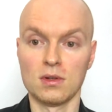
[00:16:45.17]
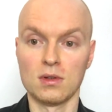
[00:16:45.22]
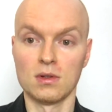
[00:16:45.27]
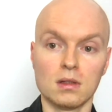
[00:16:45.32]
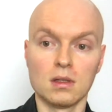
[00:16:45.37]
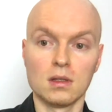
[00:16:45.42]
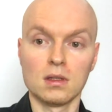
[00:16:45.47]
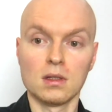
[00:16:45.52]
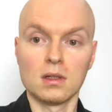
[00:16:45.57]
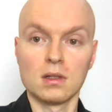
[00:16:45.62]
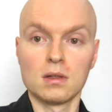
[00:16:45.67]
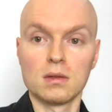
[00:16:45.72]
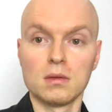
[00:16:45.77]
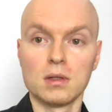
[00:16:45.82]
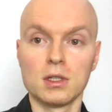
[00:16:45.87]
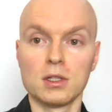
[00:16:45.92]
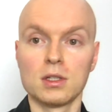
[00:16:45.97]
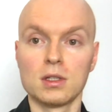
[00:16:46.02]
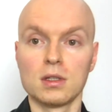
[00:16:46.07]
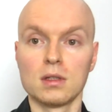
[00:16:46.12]
Another
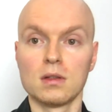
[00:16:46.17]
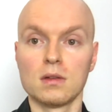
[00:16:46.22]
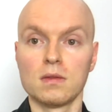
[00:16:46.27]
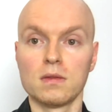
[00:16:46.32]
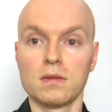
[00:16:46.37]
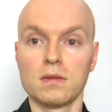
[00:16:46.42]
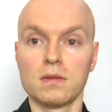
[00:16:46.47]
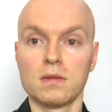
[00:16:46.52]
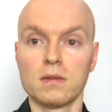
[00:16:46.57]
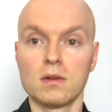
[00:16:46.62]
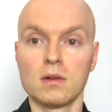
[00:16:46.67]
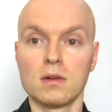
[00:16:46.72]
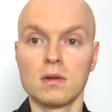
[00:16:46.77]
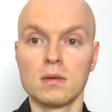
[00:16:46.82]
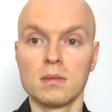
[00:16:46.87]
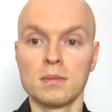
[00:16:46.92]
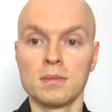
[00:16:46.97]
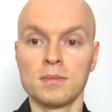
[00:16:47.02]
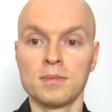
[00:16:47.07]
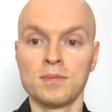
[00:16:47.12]
question
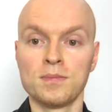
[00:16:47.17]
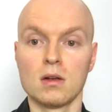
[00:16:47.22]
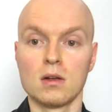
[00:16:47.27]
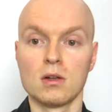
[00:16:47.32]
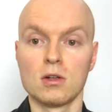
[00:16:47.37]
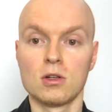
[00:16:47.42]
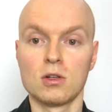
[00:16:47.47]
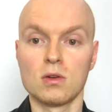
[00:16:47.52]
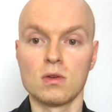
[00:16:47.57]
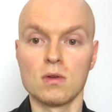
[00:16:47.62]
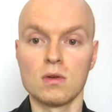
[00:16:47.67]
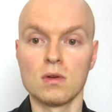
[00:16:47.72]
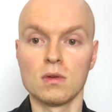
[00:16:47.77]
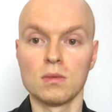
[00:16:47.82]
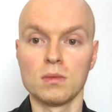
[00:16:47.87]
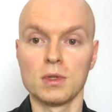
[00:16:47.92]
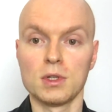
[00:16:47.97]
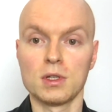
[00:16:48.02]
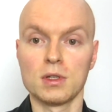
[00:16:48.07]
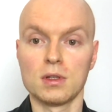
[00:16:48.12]
from Sean,
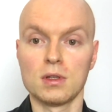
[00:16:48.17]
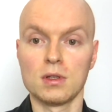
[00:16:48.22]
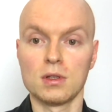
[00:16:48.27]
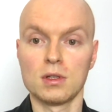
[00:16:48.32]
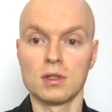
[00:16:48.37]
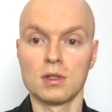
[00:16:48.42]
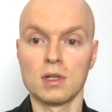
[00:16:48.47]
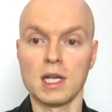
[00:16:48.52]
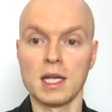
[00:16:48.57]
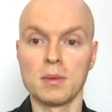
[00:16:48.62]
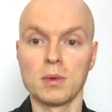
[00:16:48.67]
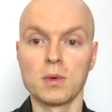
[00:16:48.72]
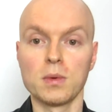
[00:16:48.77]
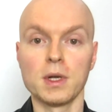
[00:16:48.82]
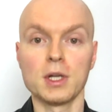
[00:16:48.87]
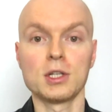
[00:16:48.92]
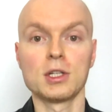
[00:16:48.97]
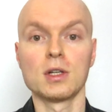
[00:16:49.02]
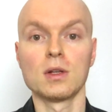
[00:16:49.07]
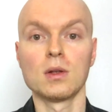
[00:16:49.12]
which is the same
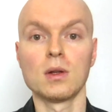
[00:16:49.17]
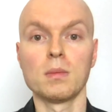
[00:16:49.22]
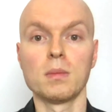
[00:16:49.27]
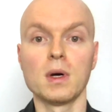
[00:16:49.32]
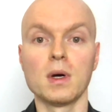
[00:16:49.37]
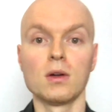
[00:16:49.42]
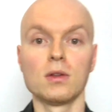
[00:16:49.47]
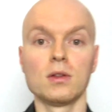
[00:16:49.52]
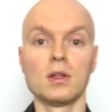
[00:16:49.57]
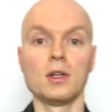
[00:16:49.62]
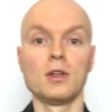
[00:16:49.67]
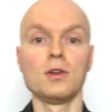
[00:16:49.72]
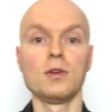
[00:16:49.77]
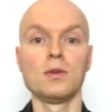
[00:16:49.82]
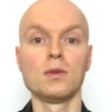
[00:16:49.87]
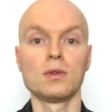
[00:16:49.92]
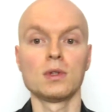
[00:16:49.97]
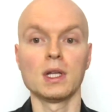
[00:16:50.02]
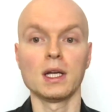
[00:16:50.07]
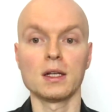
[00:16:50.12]
question about the new
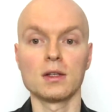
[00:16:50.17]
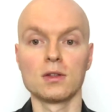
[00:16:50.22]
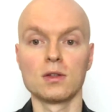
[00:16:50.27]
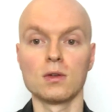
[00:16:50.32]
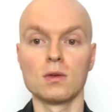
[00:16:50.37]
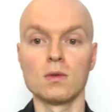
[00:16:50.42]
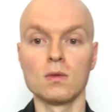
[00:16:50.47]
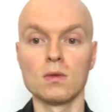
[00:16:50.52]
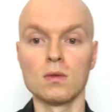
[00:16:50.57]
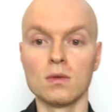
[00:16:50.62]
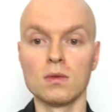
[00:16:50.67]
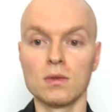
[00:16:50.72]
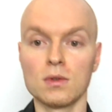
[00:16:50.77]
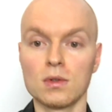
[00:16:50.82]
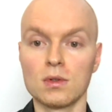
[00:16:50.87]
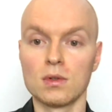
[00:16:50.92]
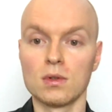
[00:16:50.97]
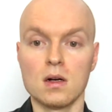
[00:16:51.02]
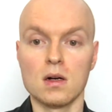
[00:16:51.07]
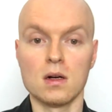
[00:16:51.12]
tax
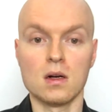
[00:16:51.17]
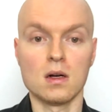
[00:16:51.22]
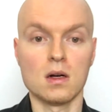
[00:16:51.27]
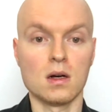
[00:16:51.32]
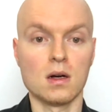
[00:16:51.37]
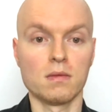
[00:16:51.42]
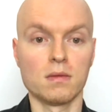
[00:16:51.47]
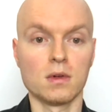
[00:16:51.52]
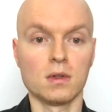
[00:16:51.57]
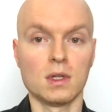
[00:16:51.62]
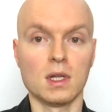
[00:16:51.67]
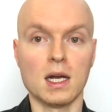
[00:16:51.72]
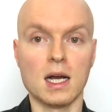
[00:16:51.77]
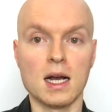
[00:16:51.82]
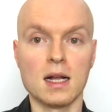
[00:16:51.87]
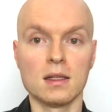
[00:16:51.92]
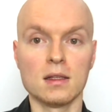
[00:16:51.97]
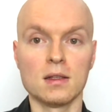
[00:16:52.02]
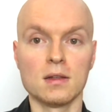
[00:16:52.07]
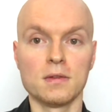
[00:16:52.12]
rules. I've got the
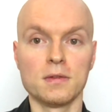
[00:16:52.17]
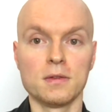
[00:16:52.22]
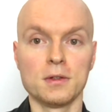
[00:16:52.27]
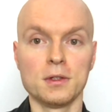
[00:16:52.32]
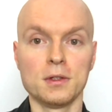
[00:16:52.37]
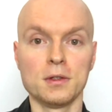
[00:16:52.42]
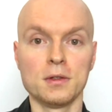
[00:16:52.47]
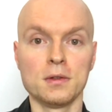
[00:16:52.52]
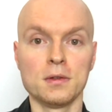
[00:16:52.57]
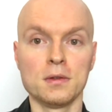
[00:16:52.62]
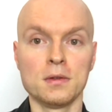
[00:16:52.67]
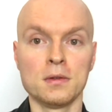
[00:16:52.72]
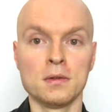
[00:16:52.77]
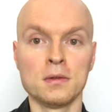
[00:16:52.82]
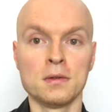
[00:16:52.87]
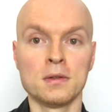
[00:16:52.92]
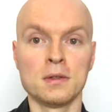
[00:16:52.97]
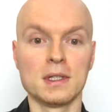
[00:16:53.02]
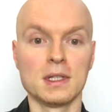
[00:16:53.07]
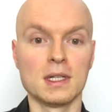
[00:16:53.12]
answer for
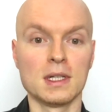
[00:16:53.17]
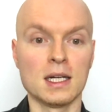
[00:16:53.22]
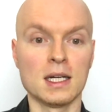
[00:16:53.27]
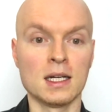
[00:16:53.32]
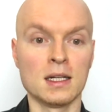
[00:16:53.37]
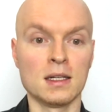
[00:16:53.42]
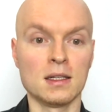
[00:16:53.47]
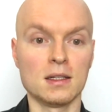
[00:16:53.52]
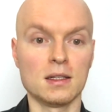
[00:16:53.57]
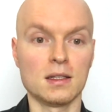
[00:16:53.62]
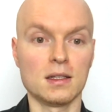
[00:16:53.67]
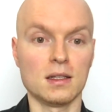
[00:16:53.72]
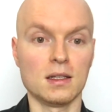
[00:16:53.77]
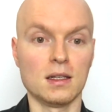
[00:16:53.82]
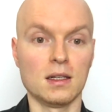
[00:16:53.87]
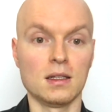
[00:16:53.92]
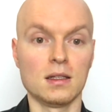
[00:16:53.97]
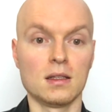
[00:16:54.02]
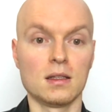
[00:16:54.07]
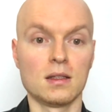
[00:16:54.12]
you guys.
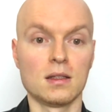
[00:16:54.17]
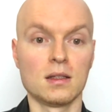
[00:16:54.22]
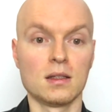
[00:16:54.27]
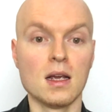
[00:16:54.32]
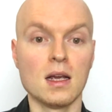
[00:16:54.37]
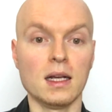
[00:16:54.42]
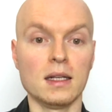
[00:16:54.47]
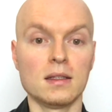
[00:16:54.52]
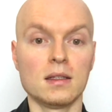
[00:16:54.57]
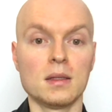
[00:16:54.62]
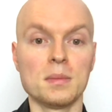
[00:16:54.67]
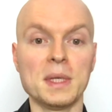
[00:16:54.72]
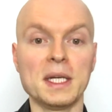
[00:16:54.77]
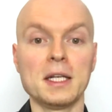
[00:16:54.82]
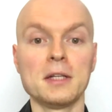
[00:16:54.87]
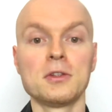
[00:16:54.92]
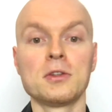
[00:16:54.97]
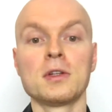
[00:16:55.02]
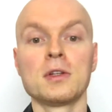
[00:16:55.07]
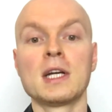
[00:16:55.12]
It's
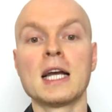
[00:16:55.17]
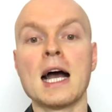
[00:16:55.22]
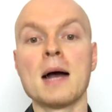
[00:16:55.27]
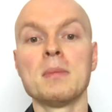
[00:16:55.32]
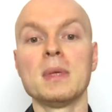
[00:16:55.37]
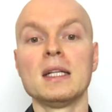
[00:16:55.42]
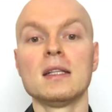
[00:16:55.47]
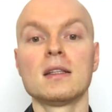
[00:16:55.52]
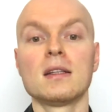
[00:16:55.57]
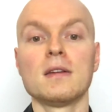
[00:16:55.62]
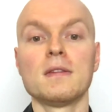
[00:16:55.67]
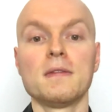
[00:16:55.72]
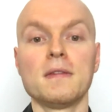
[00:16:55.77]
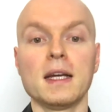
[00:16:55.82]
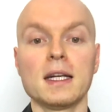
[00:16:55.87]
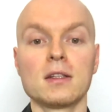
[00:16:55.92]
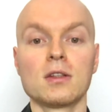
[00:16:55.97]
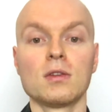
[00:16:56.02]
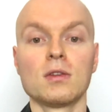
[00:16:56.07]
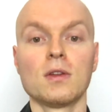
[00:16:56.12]
estimated to come into
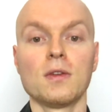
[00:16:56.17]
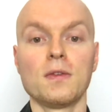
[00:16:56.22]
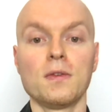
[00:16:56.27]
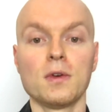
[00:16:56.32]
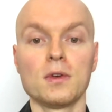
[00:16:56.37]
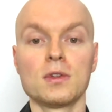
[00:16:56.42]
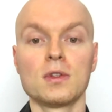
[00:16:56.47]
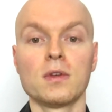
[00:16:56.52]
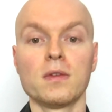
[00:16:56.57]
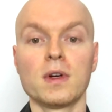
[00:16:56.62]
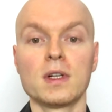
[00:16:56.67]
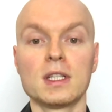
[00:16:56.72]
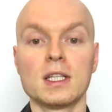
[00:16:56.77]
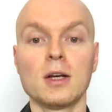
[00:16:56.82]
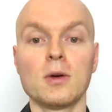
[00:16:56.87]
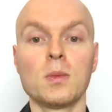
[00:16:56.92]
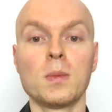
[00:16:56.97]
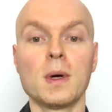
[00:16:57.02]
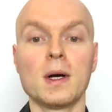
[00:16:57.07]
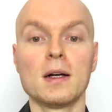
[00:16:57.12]
effect on the 1st of
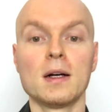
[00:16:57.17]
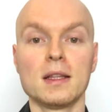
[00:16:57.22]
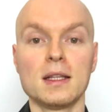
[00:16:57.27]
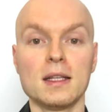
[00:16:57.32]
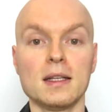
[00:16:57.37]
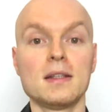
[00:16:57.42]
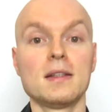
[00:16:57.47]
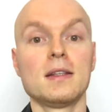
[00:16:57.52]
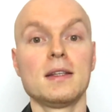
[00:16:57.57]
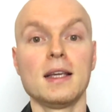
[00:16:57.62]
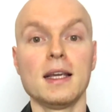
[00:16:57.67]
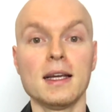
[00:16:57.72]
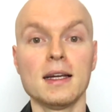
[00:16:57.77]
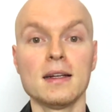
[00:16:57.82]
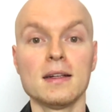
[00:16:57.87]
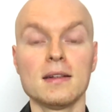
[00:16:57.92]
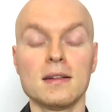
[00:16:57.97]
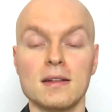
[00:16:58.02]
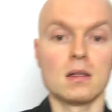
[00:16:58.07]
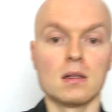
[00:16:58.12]
October this year.
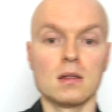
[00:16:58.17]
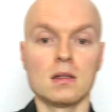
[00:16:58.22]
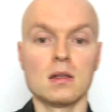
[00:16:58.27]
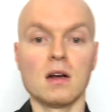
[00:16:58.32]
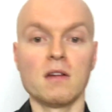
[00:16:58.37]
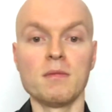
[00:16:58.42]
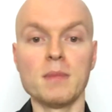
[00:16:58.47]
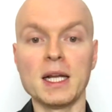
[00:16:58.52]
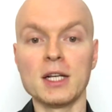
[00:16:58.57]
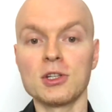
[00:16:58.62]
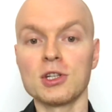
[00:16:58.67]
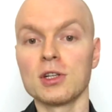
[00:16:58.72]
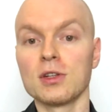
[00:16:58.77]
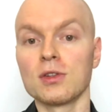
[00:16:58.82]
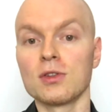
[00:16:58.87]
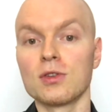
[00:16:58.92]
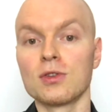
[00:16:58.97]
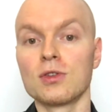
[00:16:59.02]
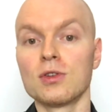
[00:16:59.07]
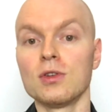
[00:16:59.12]
So I've
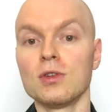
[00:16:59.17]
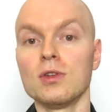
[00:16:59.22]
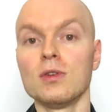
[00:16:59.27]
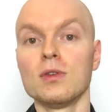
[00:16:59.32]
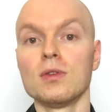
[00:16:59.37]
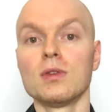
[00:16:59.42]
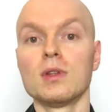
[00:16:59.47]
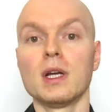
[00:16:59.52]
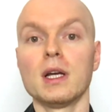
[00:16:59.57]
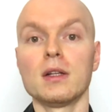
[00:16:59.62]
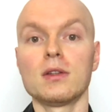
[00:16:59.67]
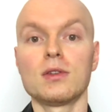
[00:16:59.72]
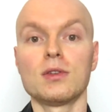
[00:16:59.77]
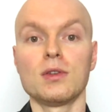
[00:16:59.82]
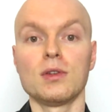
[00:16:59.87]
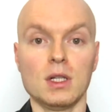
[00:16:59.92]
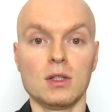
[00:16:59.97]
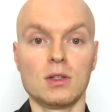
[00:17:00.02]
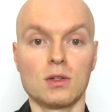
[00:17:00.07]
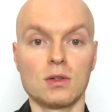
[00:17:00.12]
mentioned to you that
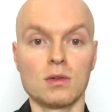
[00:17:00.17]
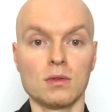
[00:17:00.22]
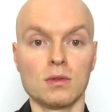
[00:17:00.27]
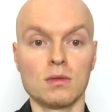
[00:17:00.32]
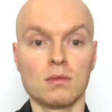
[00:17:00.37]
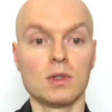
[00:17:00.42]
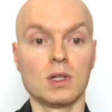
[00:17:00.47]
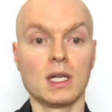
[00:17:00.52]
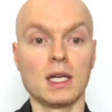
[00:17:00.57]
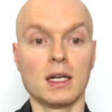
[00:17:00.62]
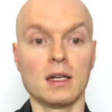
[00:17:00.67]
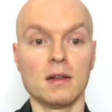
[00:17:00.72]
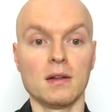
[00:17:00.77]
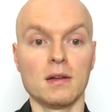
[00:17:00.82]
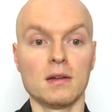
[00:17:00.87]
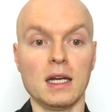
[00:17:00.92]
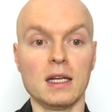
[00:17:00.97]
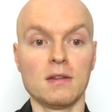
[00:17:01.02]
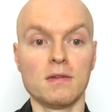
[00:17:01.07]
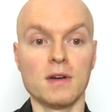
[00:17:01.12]
it's good to get
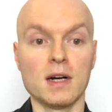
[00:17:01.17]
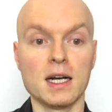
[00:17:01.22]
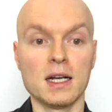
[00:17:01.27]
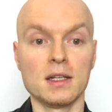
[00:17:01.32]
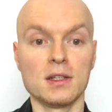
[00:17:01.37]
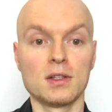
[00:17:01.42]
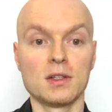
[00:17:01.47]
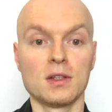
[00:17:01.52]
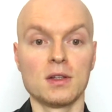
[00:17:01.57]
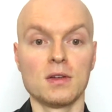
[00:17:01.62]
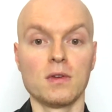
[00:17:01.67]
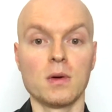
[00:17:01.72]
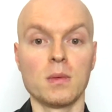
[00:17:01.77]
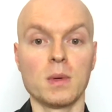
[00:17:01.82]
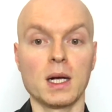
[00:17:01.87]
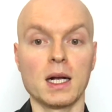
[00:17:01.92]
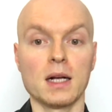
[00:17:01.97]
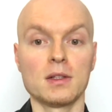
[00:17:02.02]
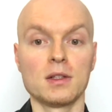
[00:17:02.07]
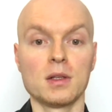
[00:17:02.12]
advice from a
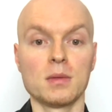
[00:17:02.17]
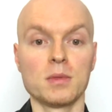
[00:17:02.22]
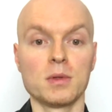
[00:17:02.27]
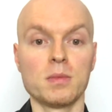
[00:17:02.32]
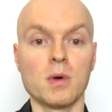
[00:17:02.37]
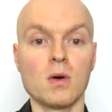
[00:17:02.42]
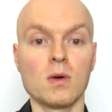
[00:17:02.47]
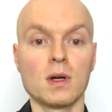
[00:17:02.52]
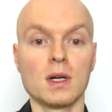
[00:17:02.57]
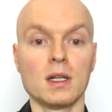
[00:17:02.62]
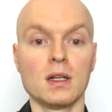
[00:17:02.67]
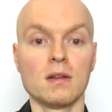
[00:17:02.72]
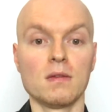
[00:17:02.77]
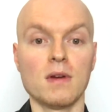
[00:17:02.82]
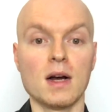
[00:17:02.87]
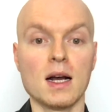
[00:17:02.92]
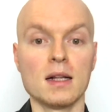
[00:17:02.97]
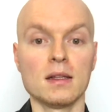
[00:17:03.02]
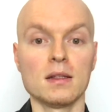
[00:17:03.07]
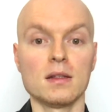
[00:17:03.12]
customs broker in
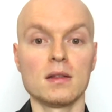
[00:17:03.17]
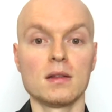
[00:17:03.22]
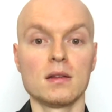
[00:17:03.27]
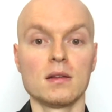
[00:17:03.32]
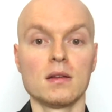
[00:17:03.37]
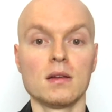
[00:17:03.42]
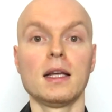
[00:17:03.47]
advance.